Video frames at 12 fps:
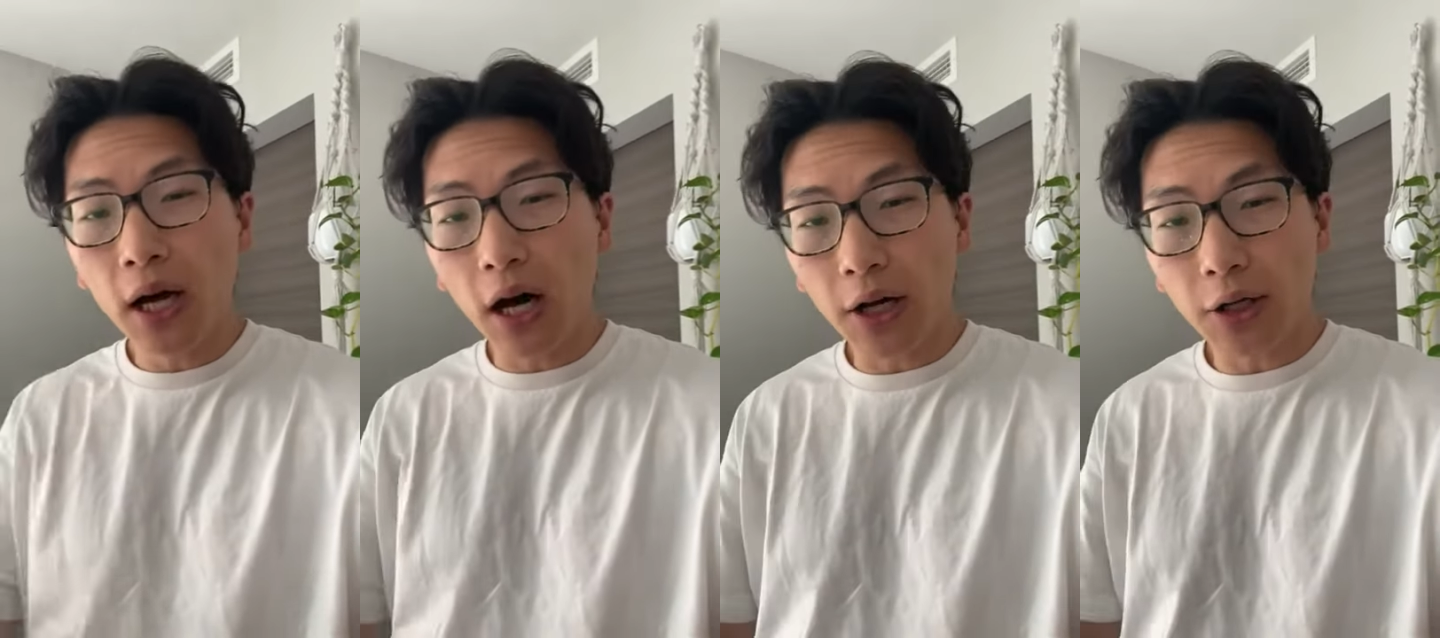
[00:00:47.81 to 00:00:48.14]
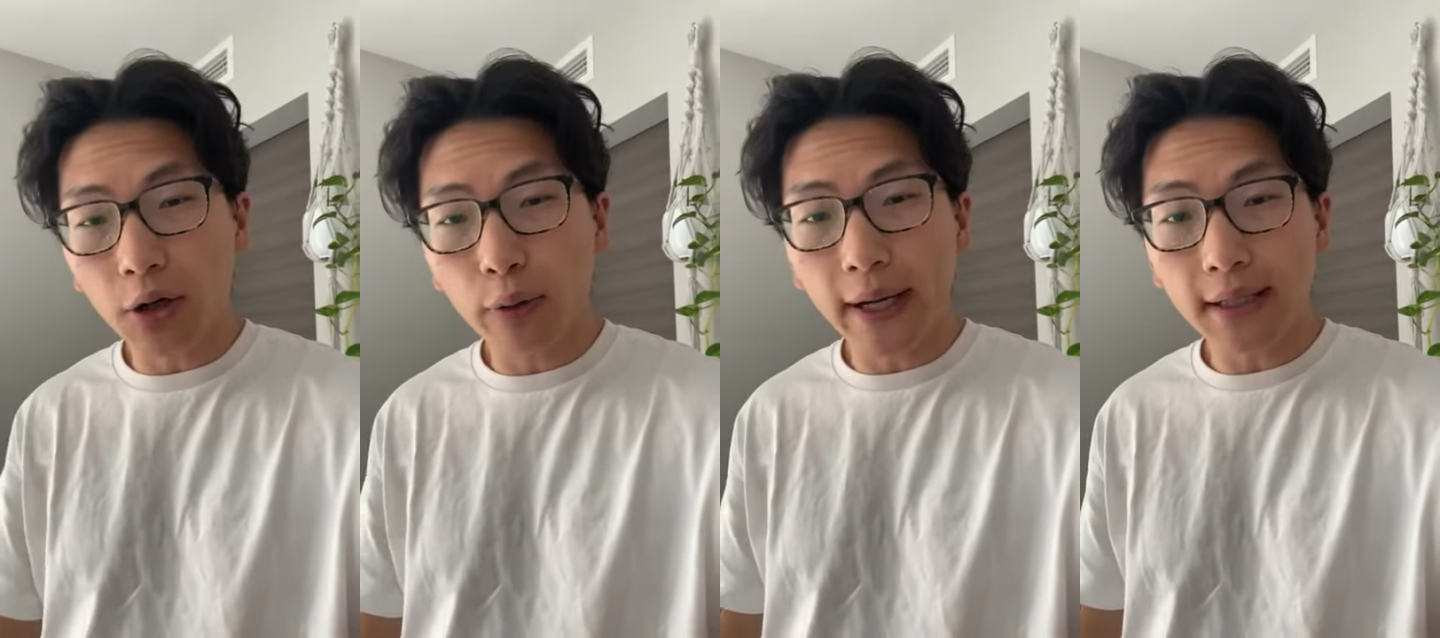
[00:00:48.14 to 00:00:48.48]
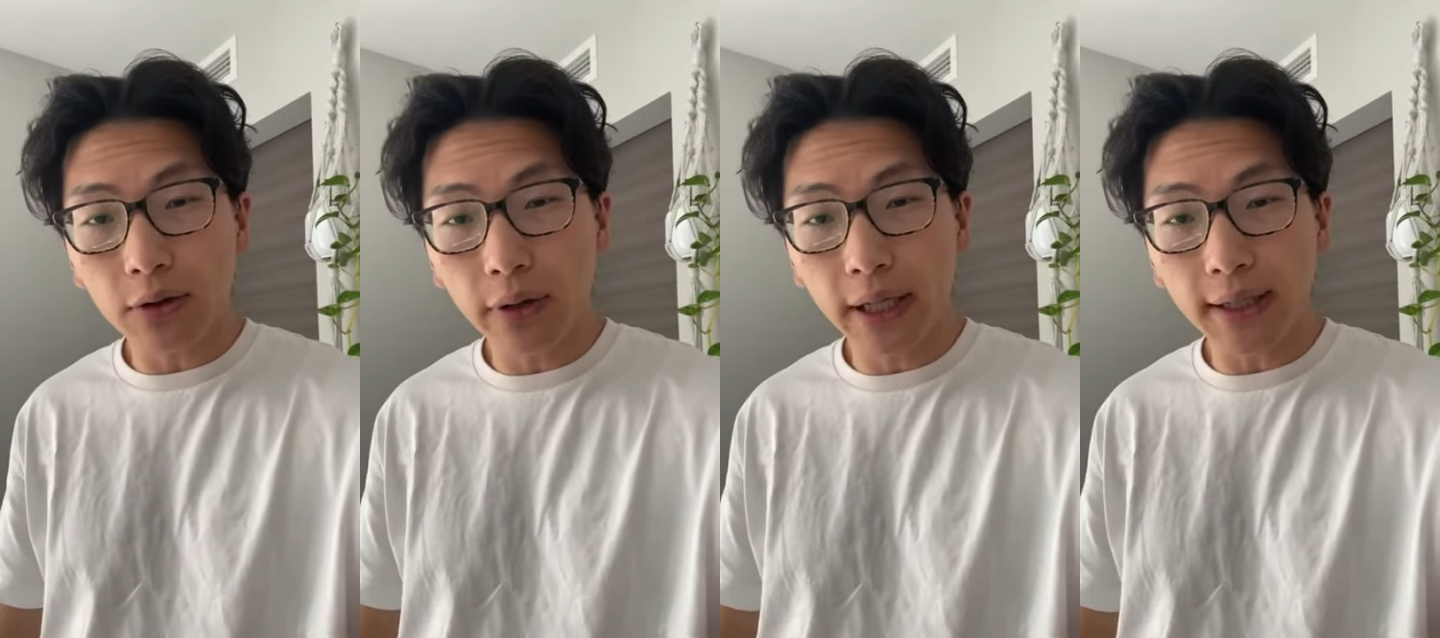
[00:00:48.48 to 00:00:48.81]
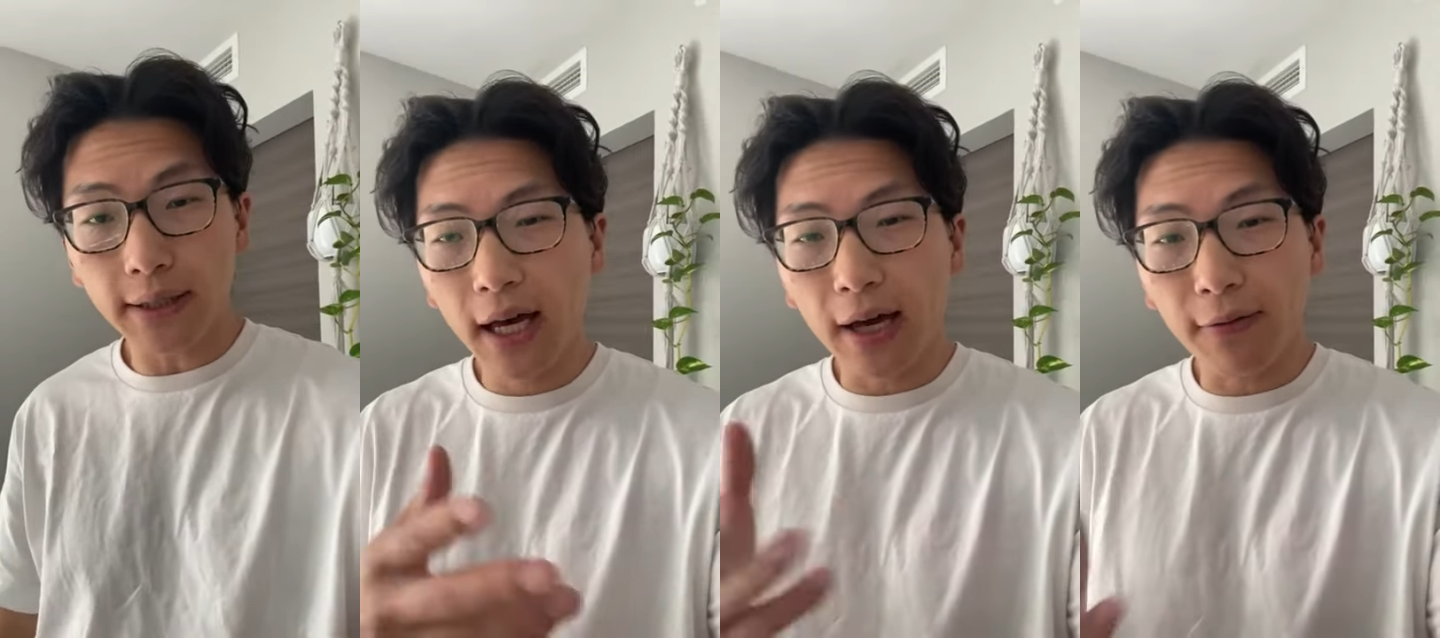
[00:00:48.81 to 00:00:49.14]
on your way to
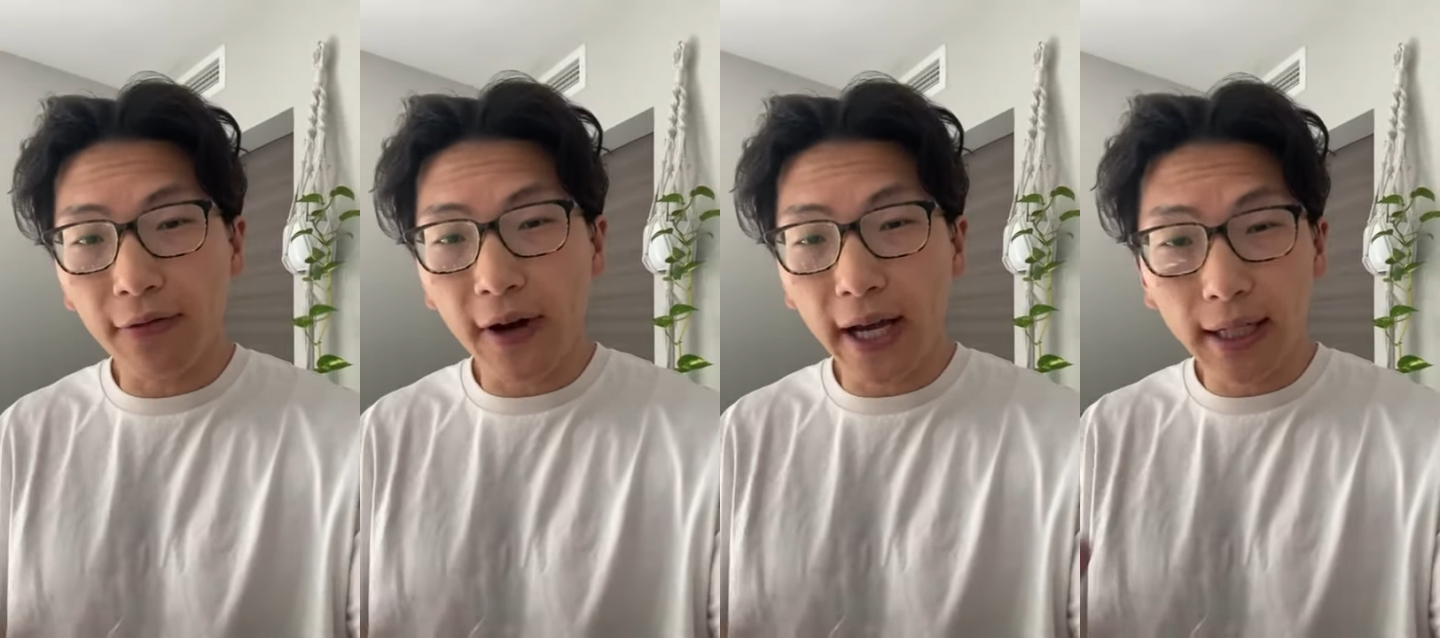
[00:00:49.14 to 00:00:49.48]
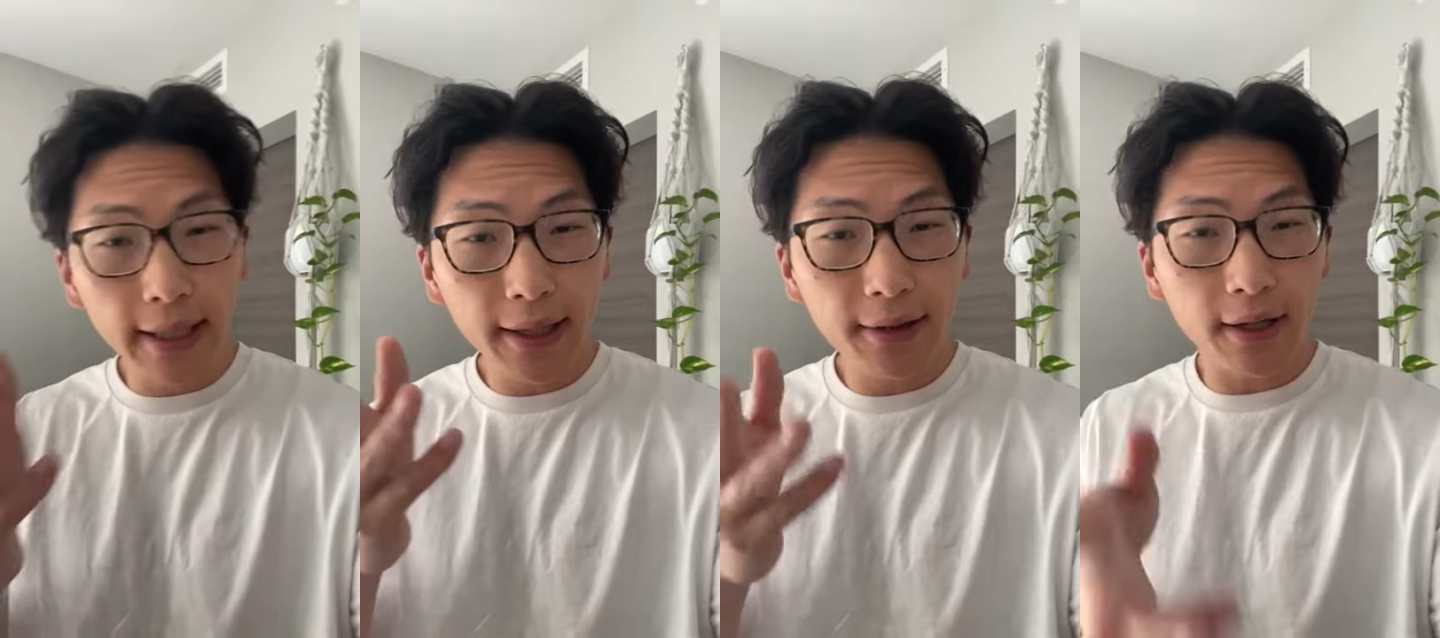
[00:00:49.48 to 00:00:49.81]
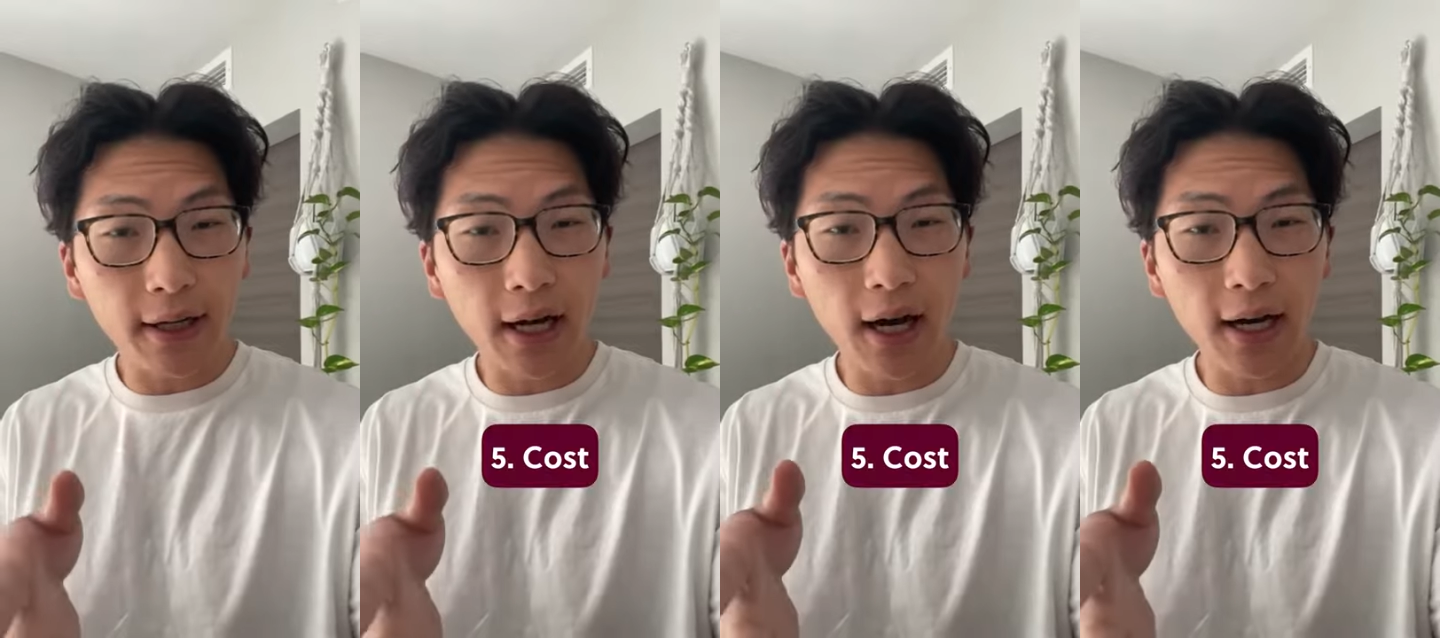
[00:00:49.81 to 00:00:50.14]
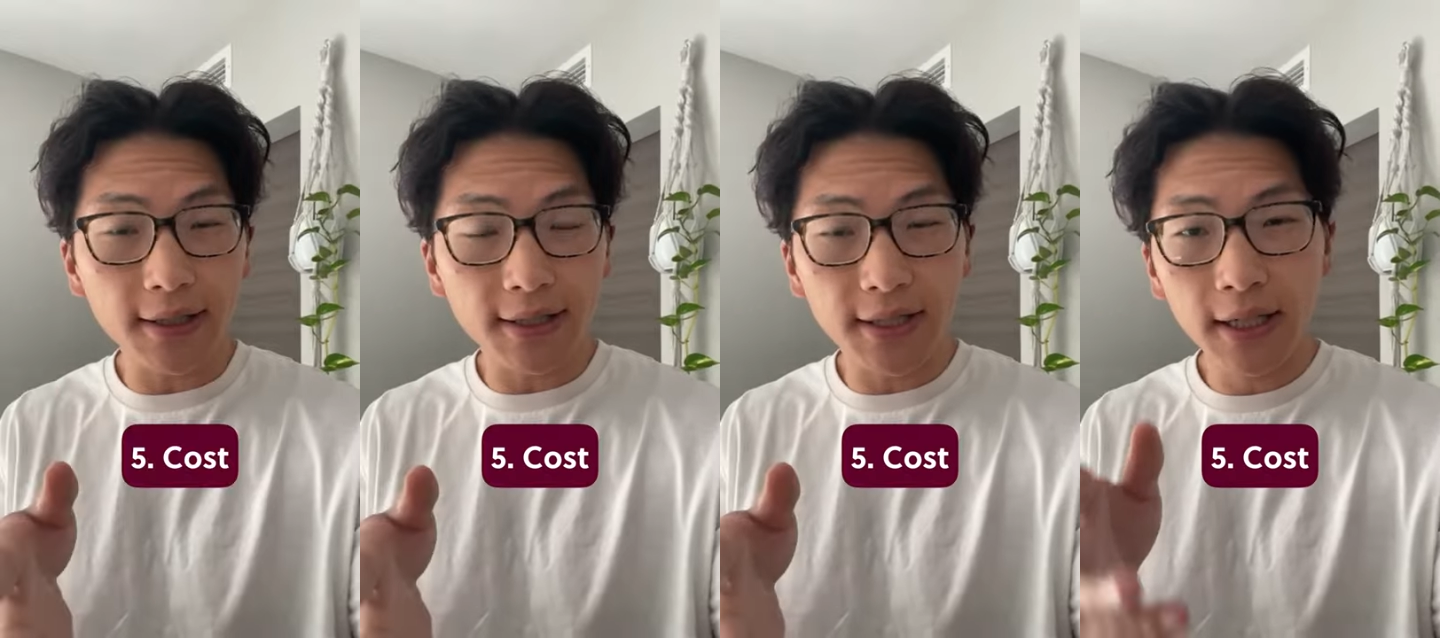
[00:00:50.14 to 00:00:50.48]
Greece. And finally, the
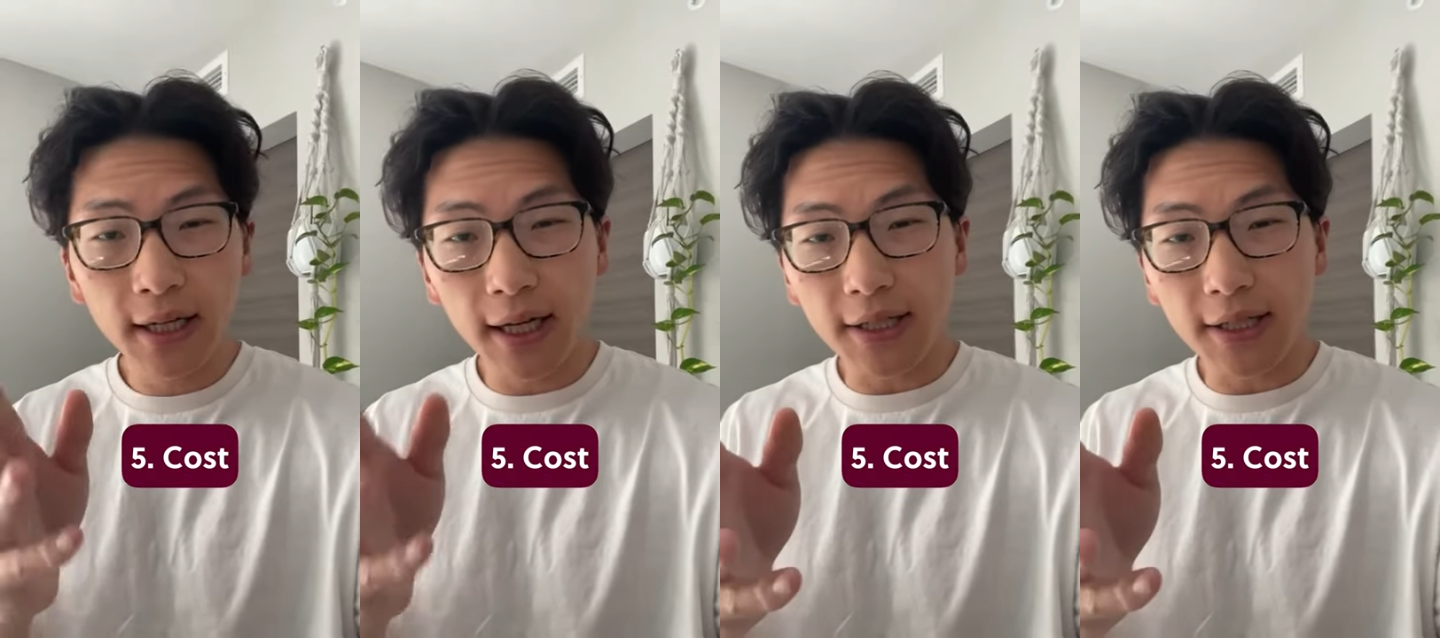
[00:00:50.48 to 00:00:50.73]
cost.